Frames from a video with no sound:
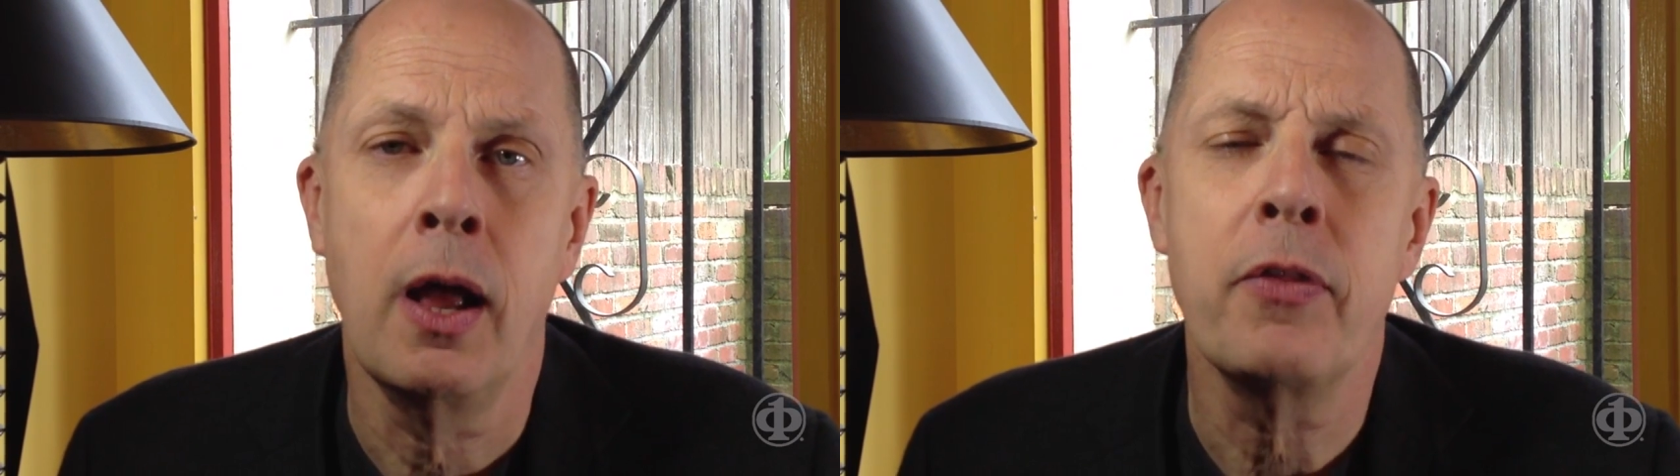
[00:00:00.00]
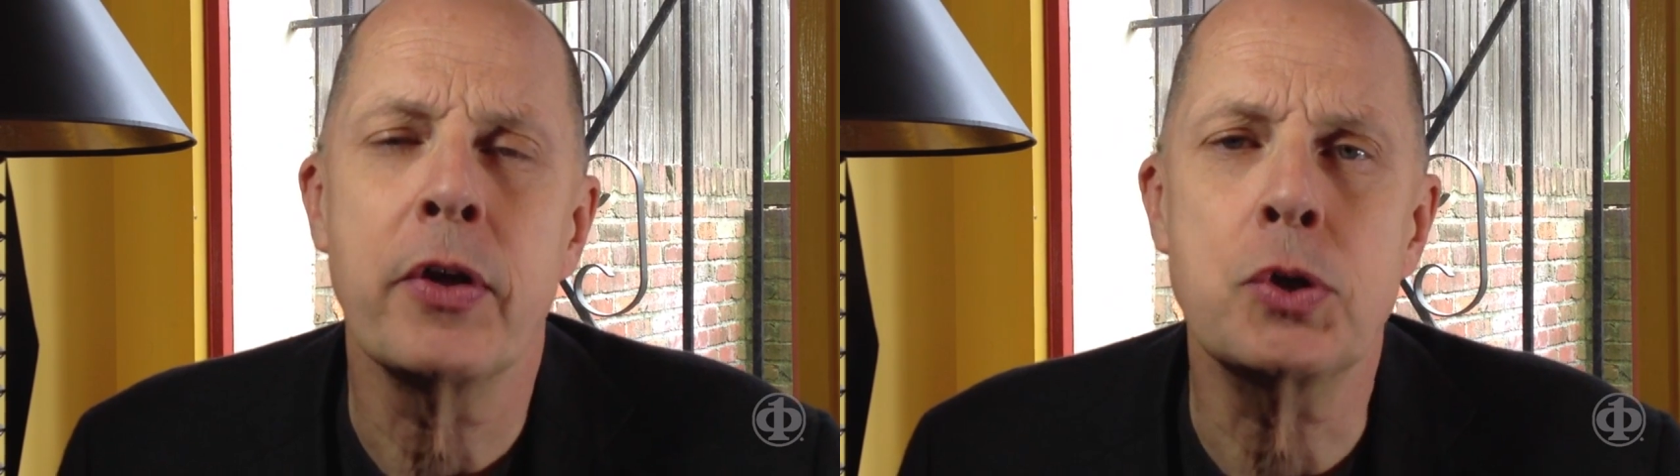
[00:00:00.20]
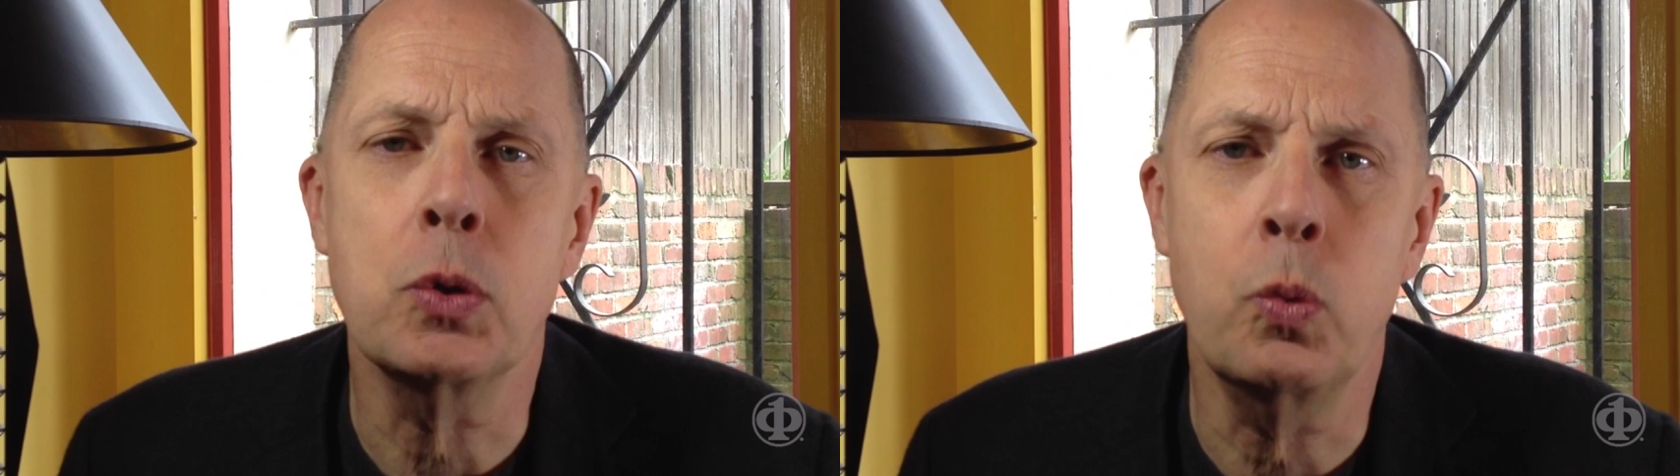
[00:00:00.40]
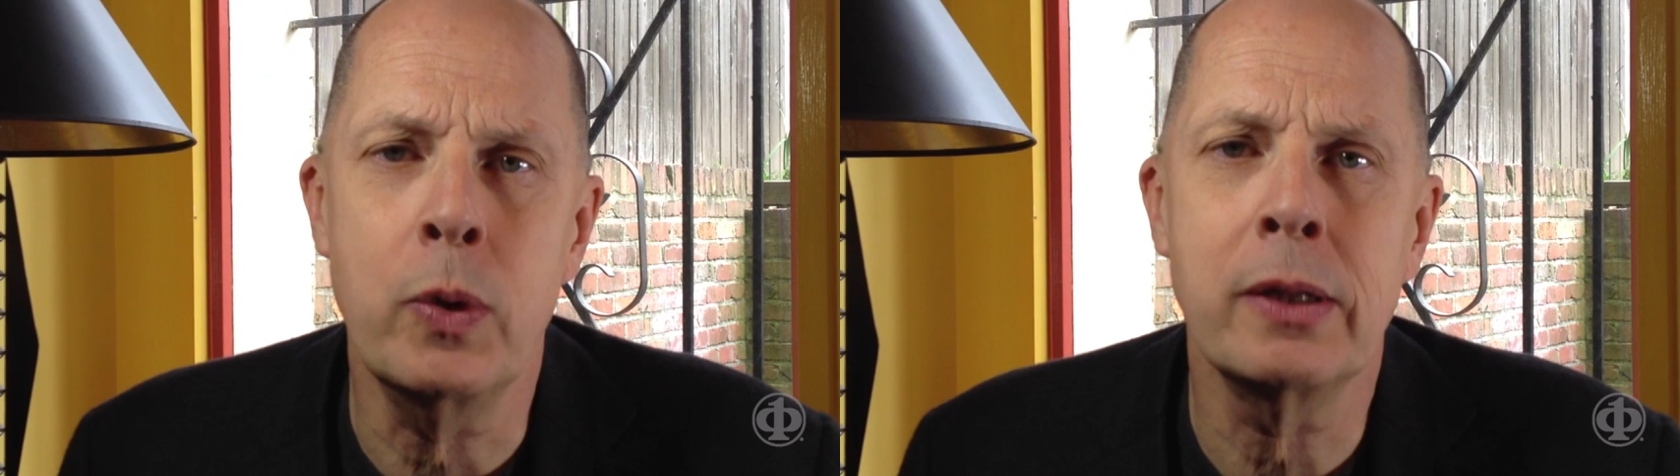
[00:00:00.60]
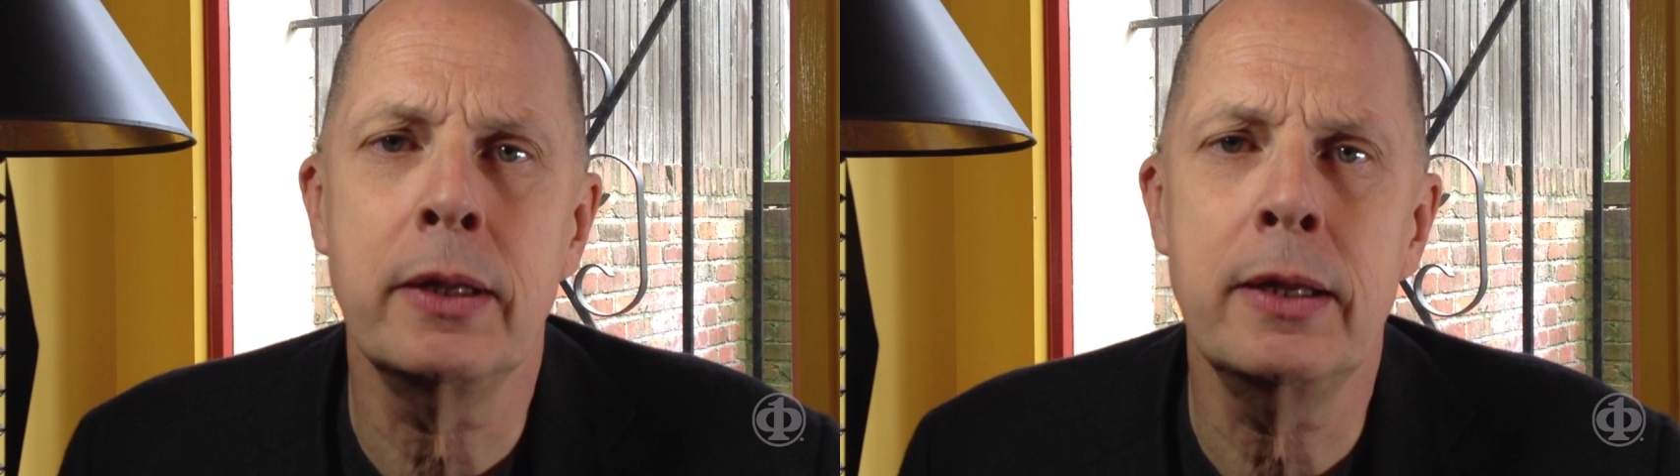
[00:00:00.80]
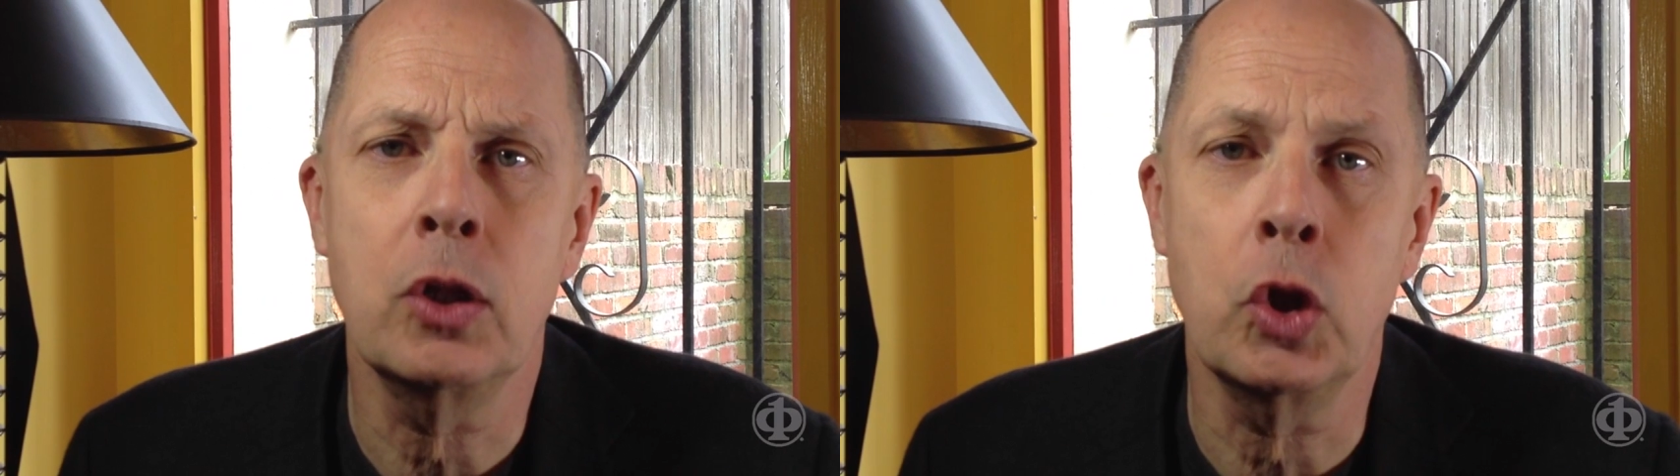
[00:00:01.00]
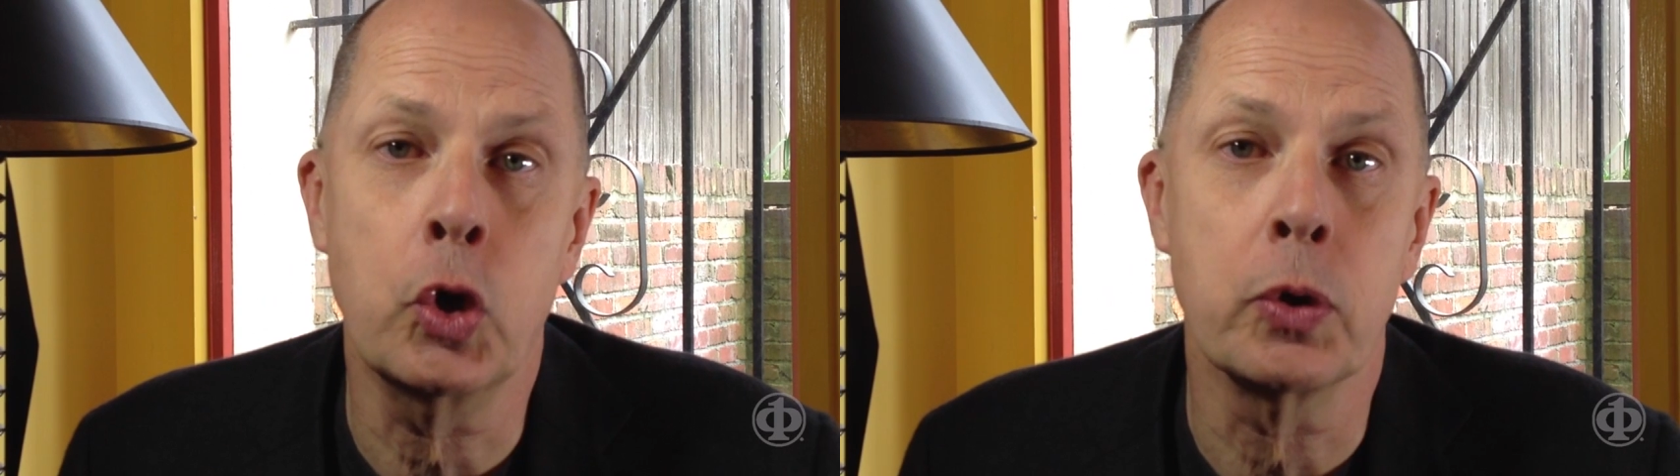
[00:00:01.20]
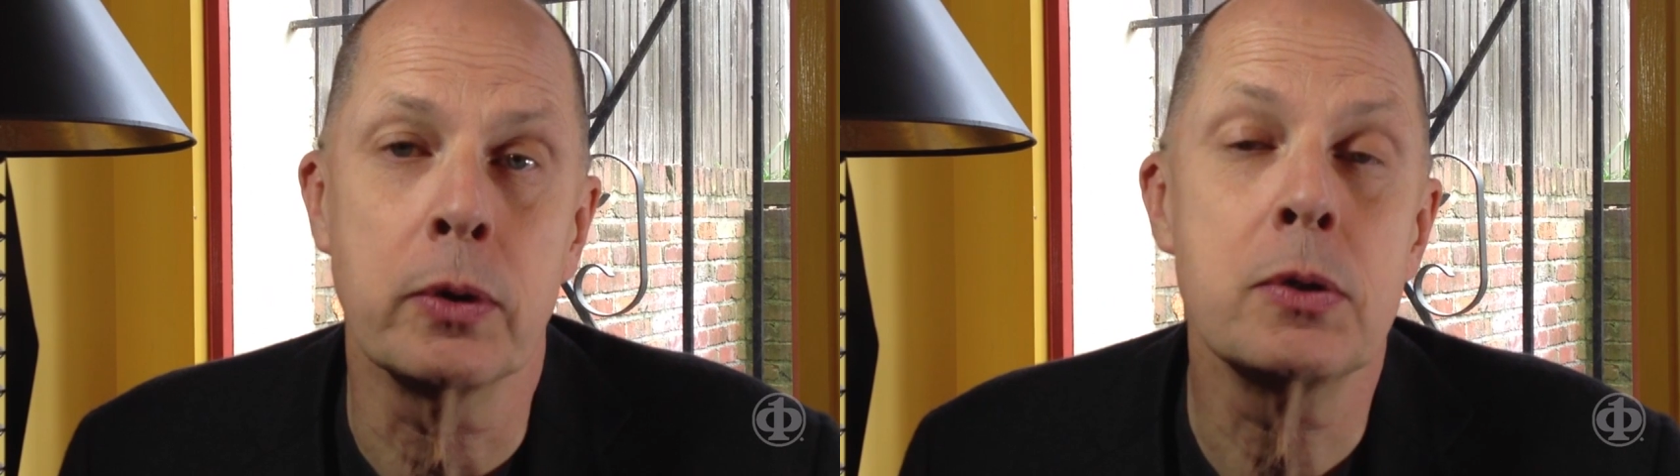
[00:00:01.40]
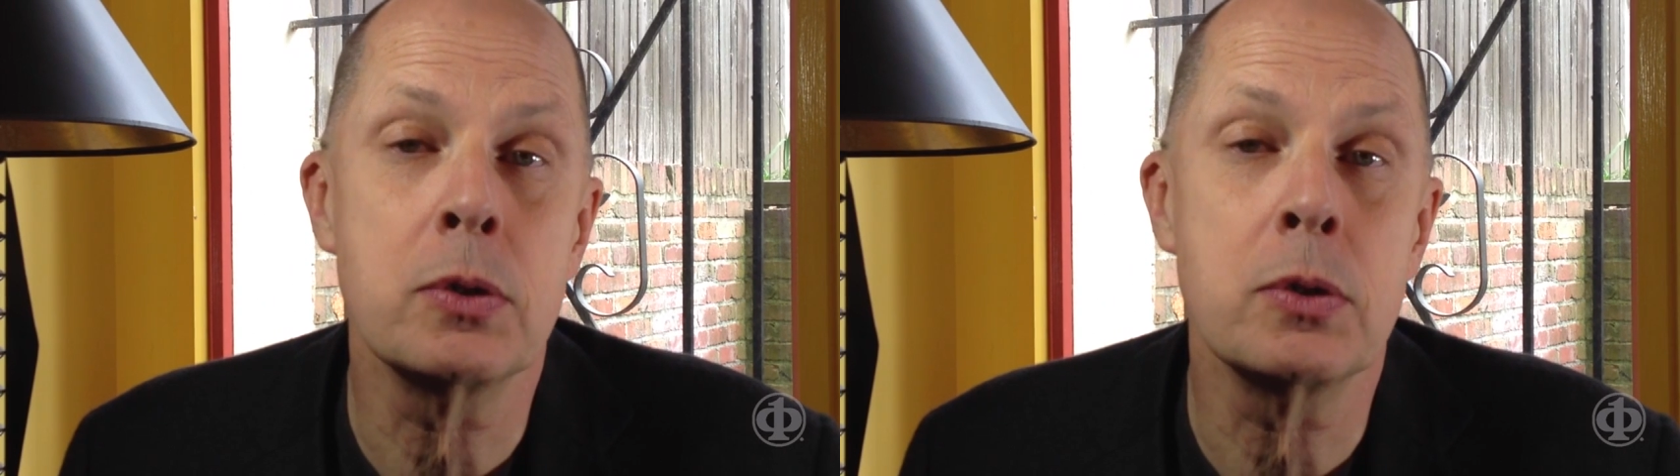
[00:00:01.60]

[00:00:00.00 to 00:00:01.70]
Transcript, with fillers: that you really learn